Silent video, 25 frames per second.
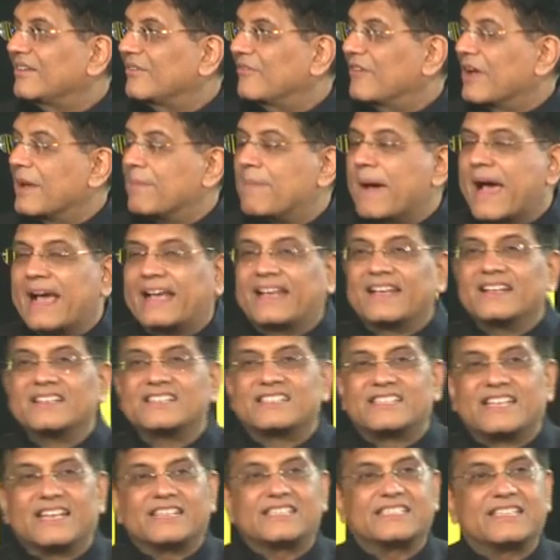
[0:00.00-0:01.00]
Way back in
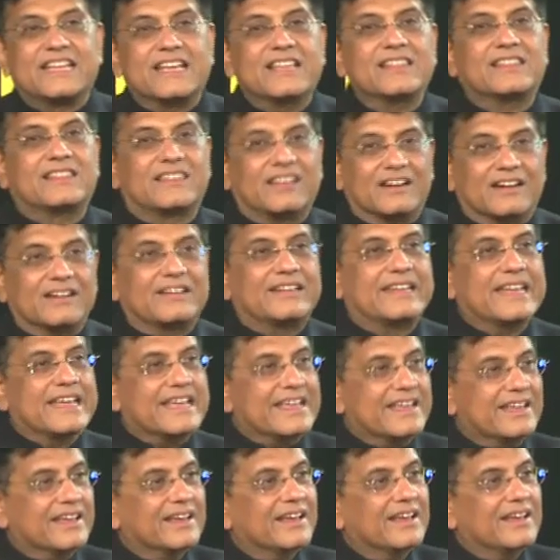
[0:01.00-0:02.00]

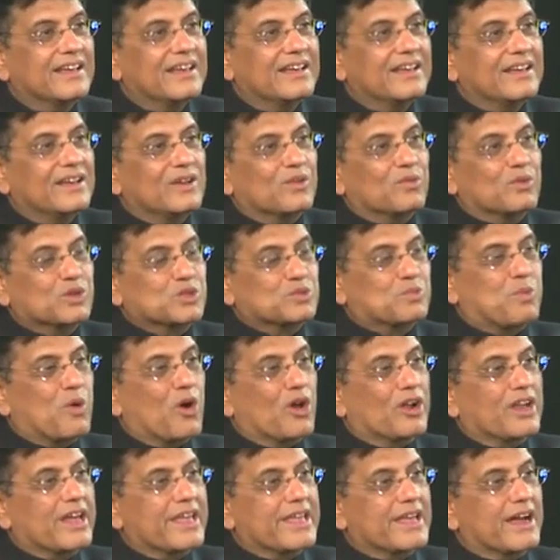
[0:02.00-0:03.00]
1630, was
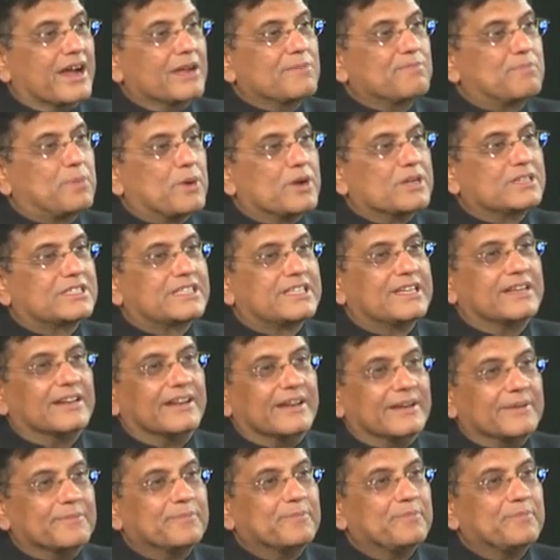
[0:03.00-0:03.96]
born a young person